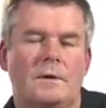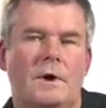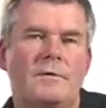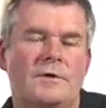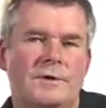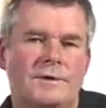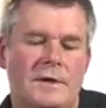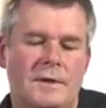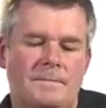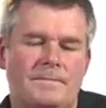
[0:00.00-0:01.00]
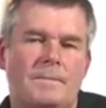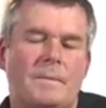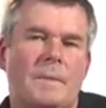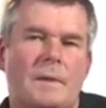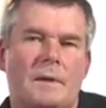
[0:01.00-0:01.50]
Conversely,
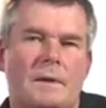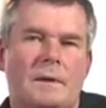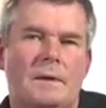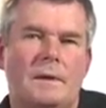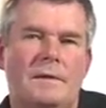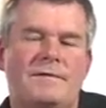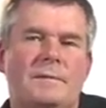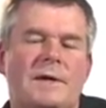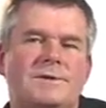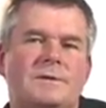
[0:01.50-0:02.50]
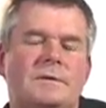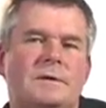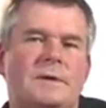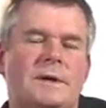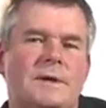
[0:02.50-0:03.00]
if a
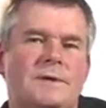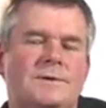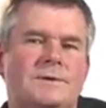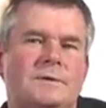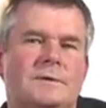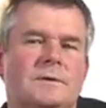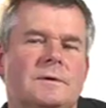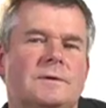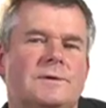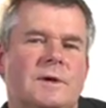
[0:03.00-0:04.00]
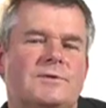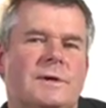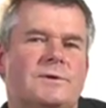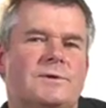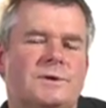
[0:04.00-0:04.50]
muscle is
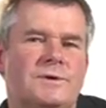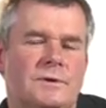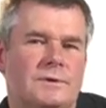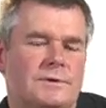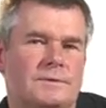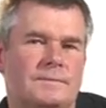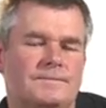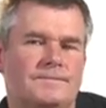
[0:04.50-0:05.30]
subject to disuse